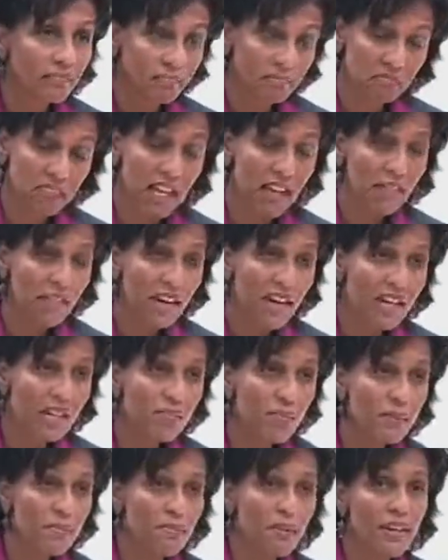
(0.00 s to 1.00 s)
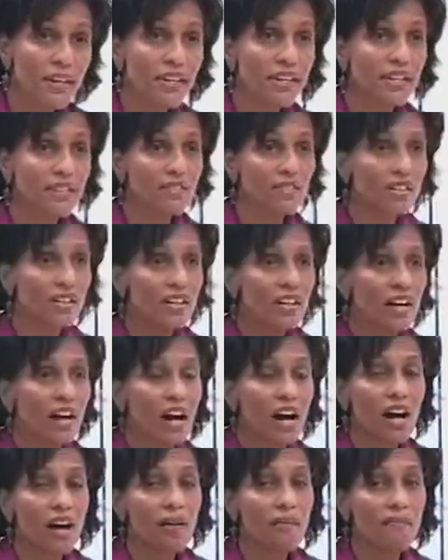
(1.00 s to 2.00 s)
San Fernando has been paying it.
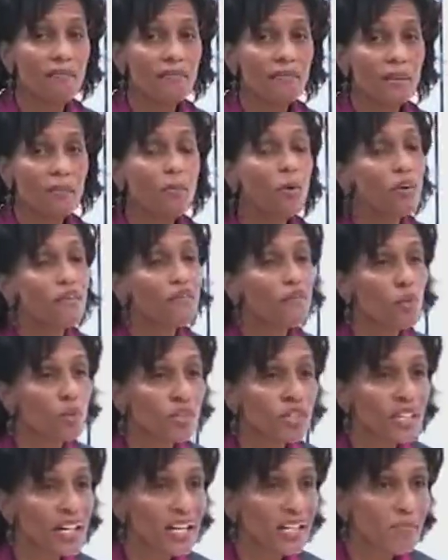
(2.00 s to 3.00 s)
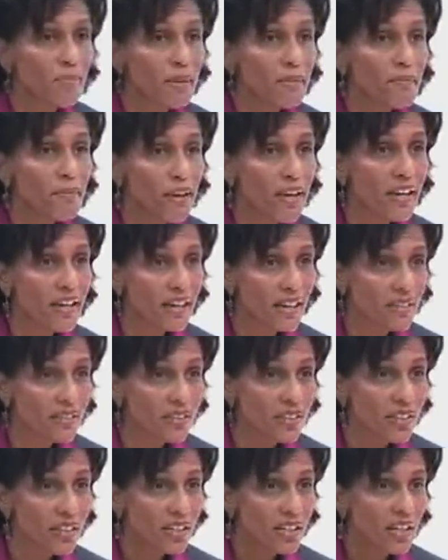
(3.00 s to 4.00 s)
Point 14 has been paying it.
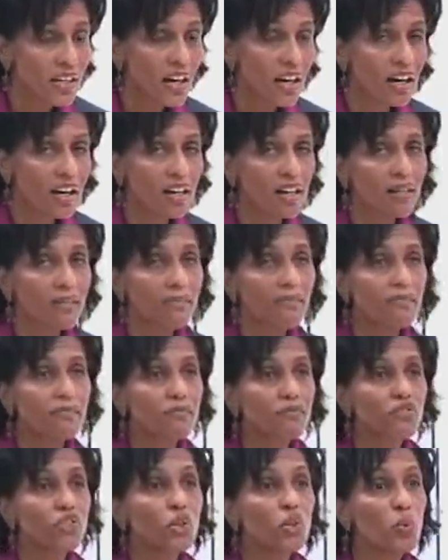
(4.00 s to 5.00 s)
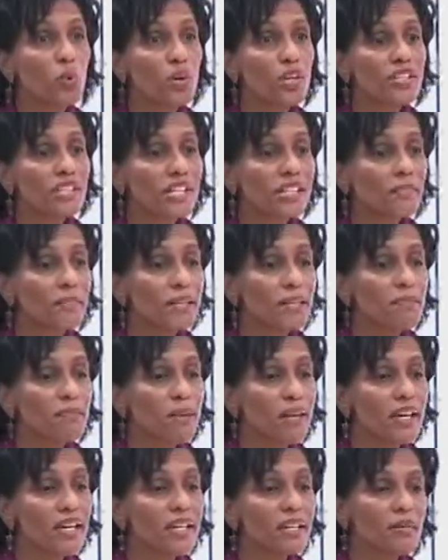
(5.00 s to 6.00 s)
Chaguanas has been
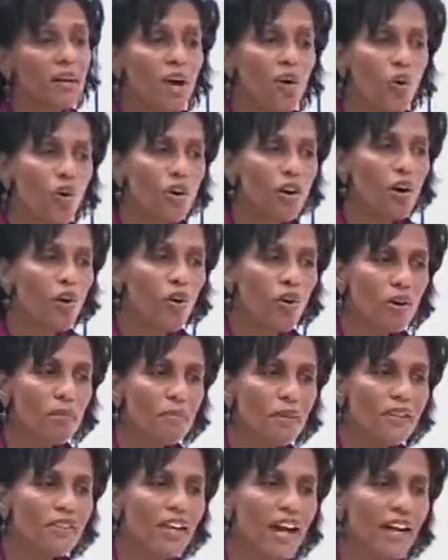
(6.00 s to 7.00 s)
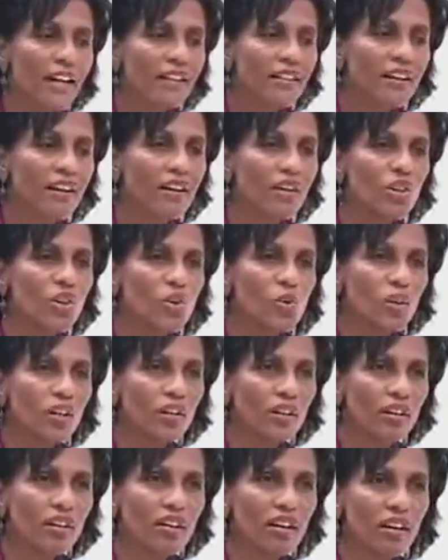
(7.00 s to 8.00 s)
paying it, albeit at a lower